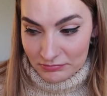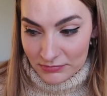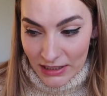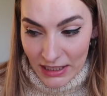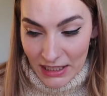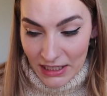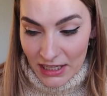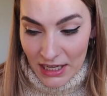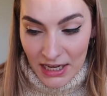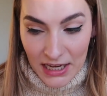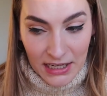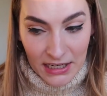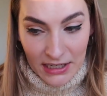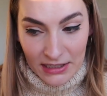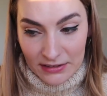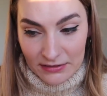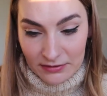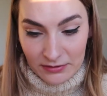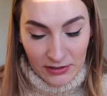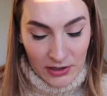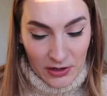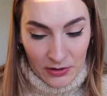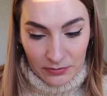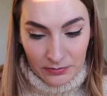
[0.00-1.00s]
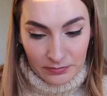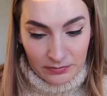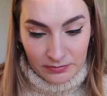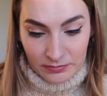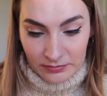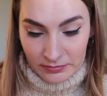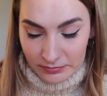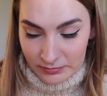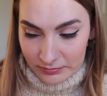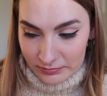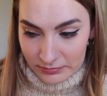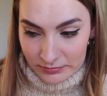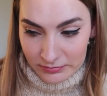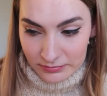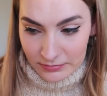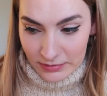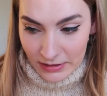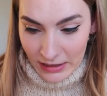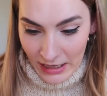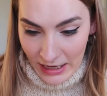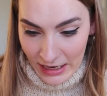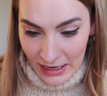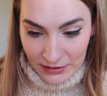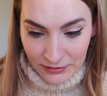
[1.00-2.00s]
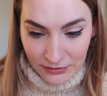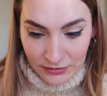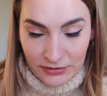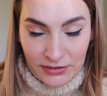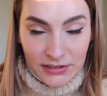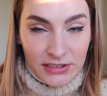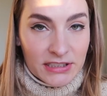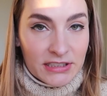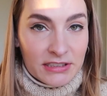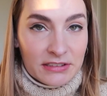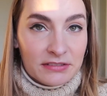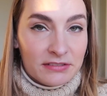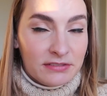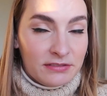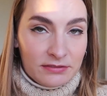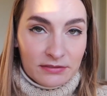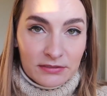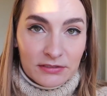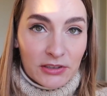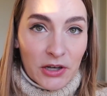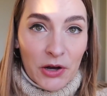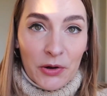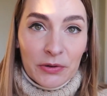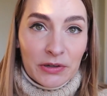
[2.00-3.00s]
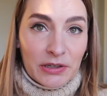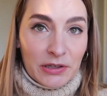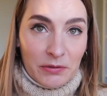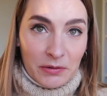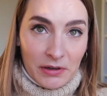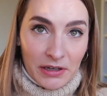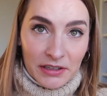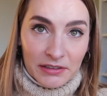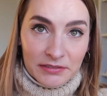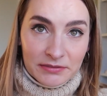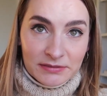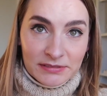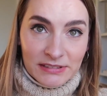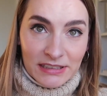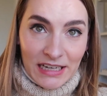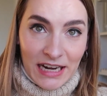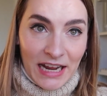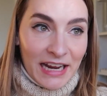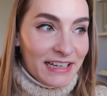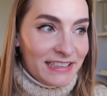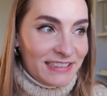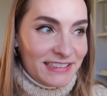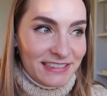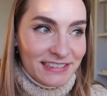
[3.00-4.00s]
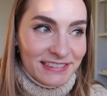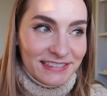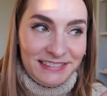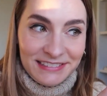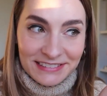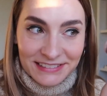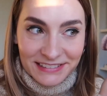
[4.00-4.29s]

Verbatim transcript: thank god I don't have to go anywhere tonight